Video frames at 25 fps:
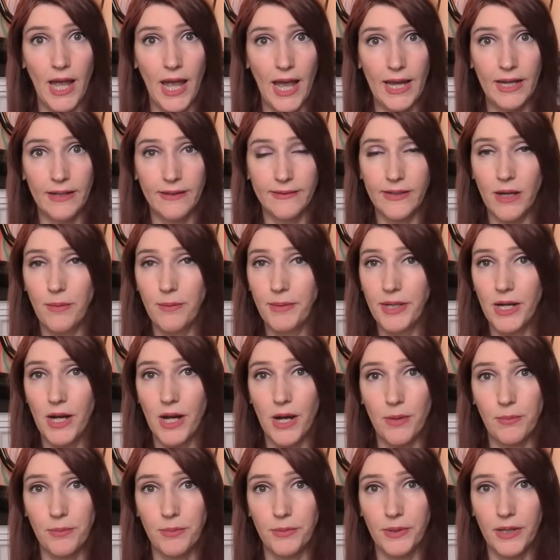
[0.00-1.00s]
And it's coming
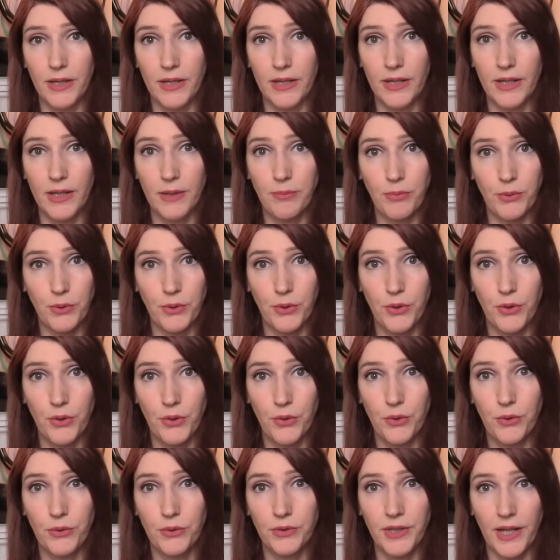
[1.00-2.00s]
up
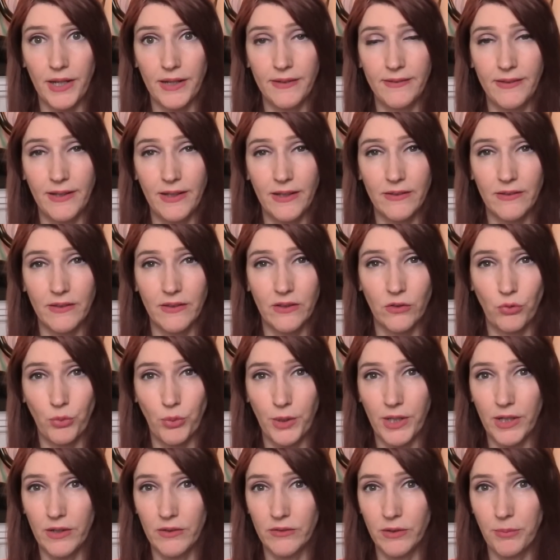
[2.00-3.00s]
April 19th to
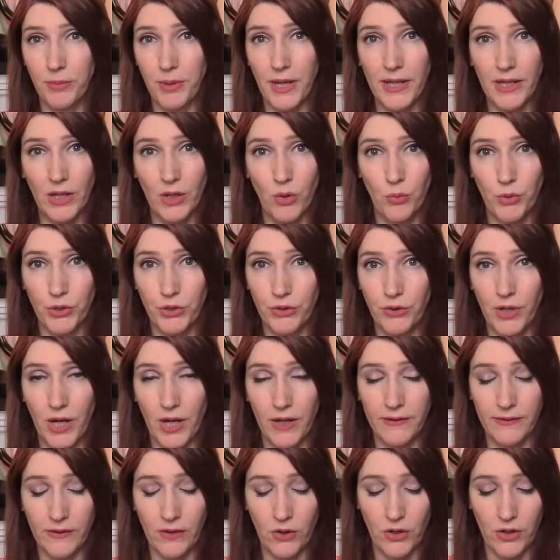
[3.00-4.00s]
20th, depending on where you
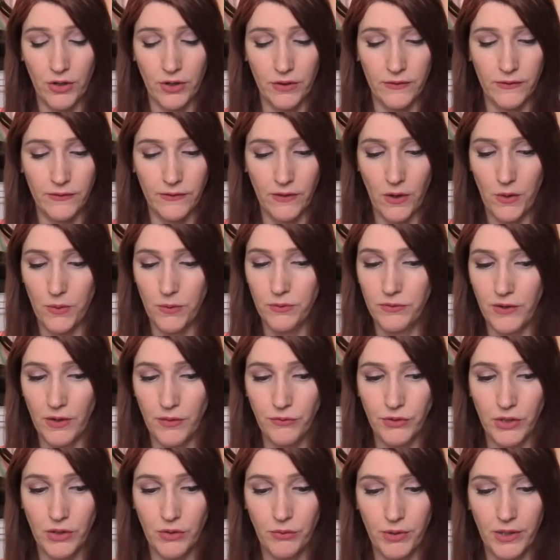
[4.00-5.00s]
guys are. So
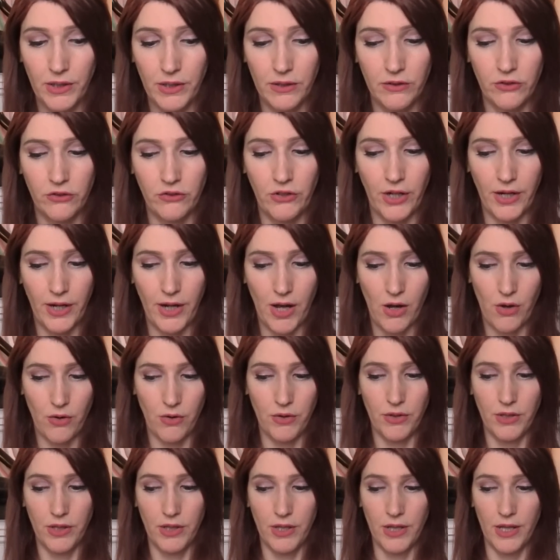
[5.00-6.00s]
definitely a reading to check out
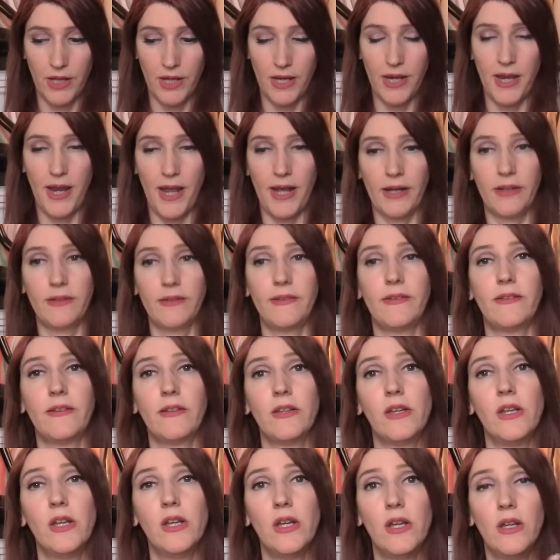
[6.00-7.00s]
next.
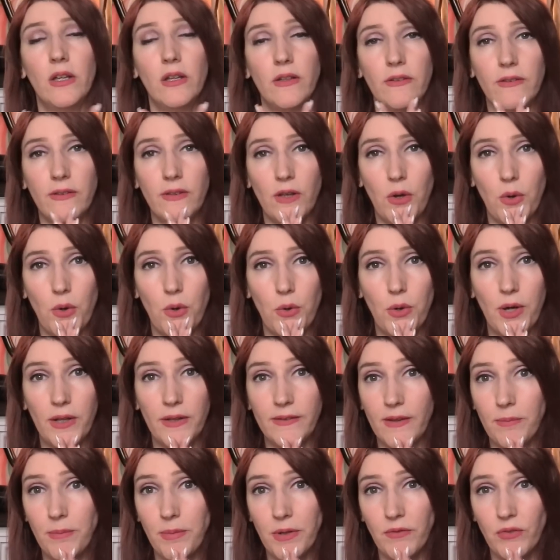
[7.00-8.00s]
So
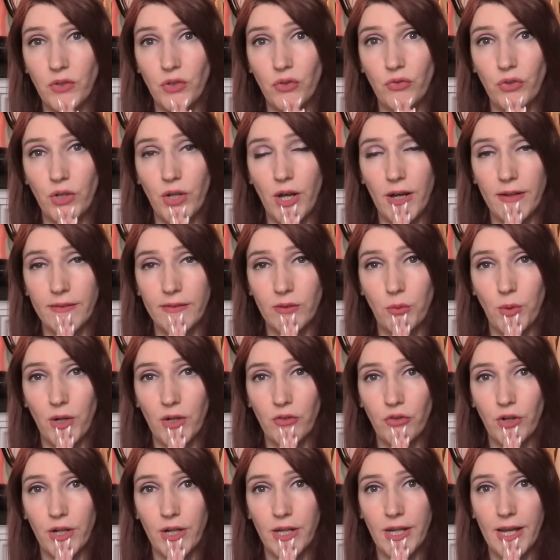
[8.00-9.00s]
it's up and available for you guys to
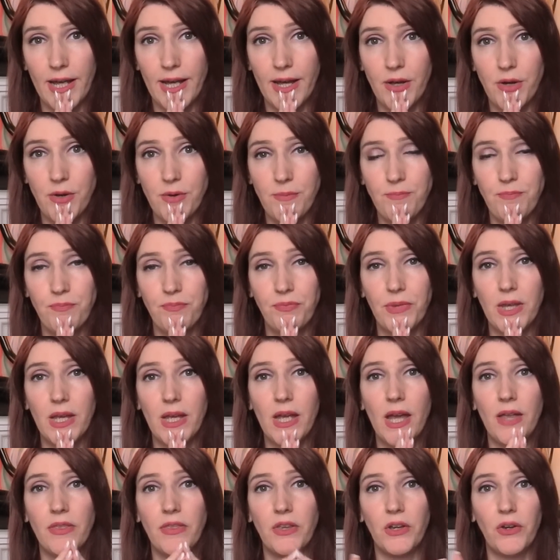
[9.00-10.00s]
watch right now
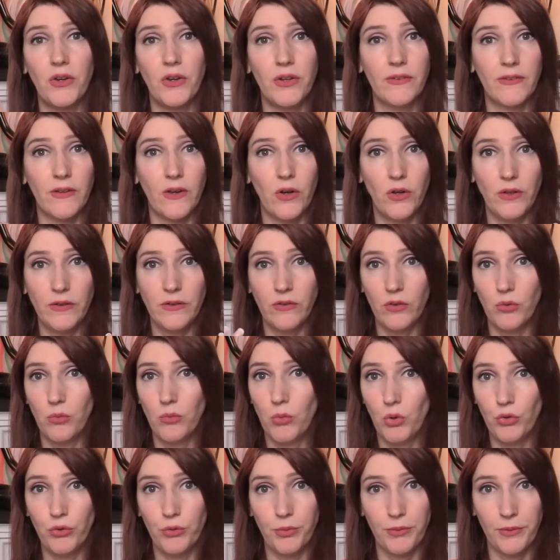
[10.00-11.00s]
there is also
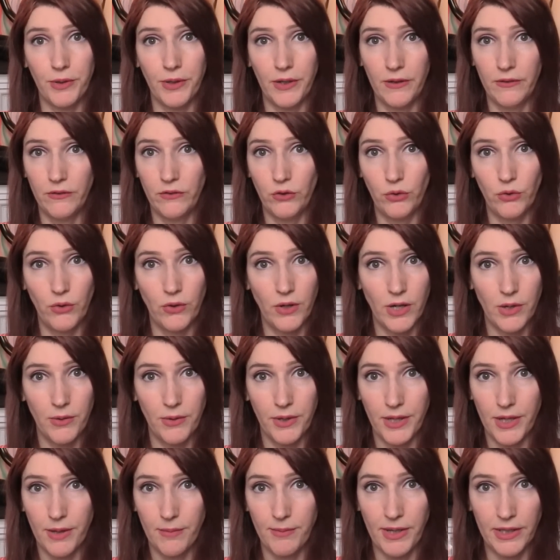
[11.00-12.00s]
multiple readings. You know how
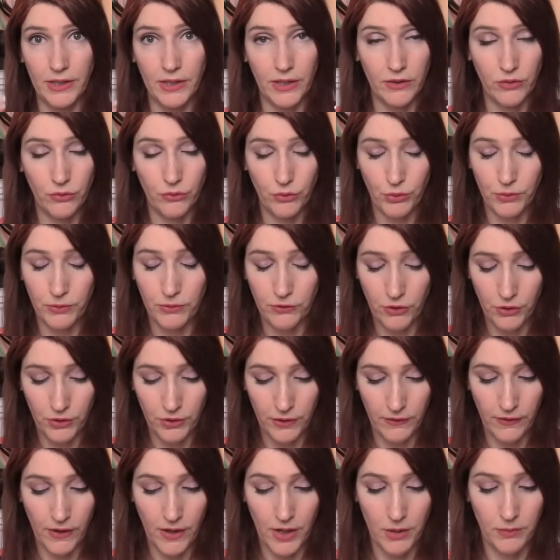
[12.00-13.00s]
I am. I like to post all
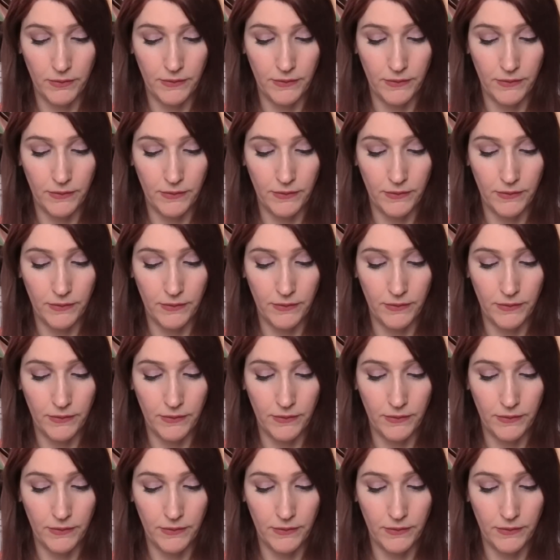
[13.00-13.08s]
the time.